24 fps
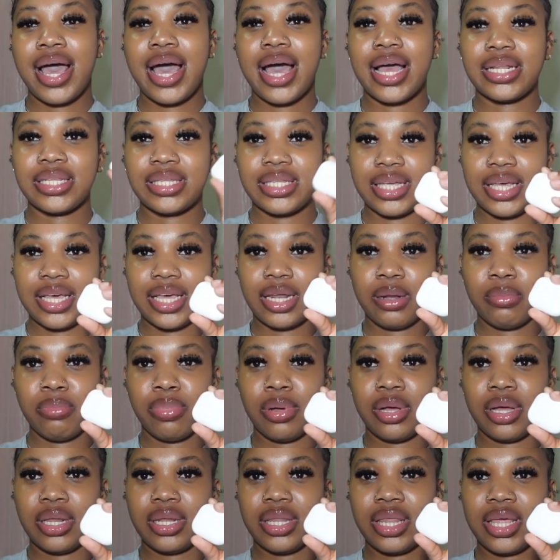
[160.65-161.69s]
I did,
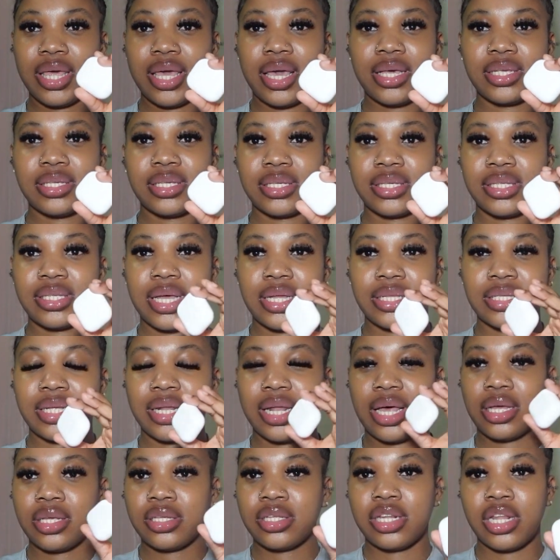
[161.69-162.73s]
but the cases tend to
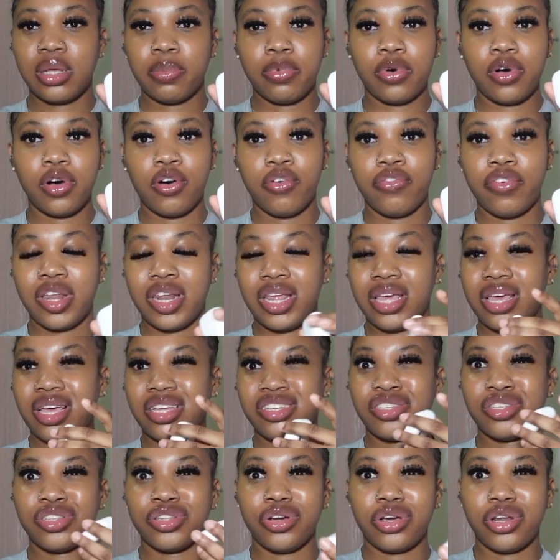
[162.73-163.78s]
like slip off and it
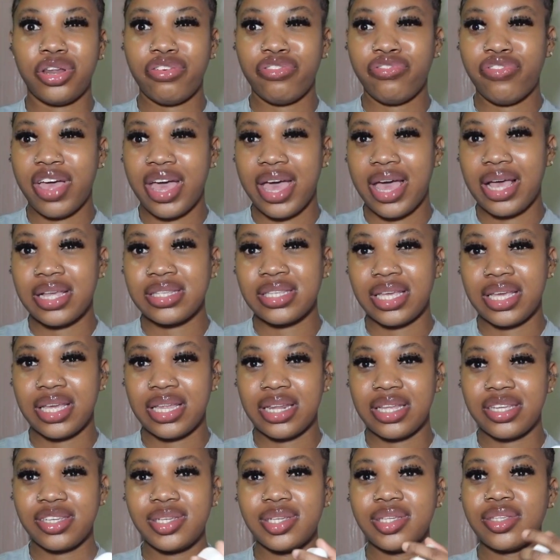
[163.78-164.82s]
gets dirty fast,
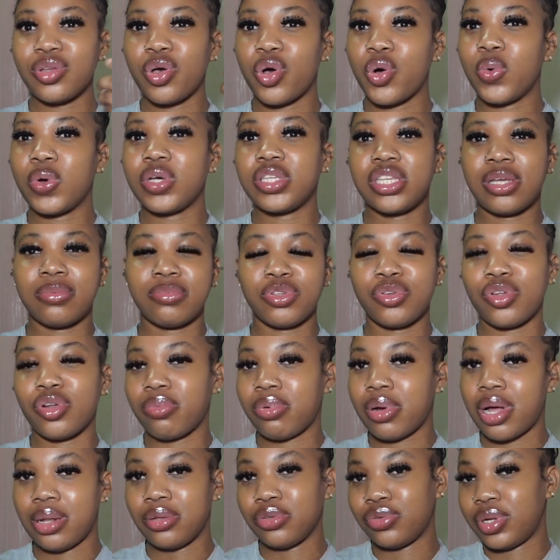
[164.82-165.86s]
and it's just always some sort
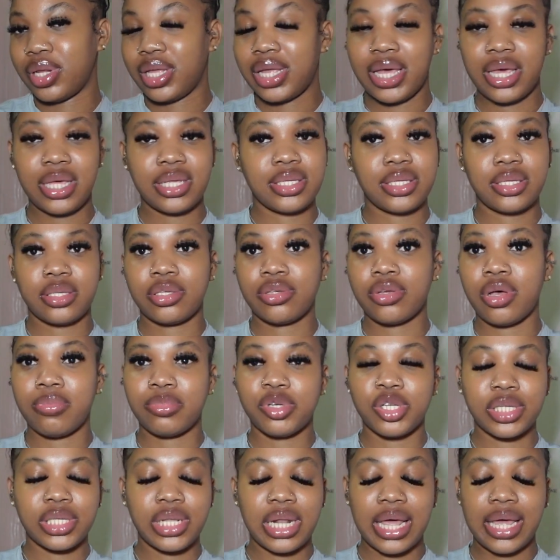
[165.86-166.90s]
of problem with the cases. So I'm
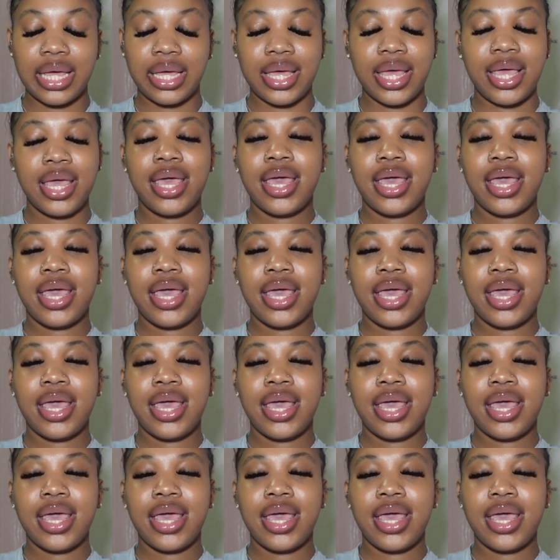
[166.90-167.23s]
just like,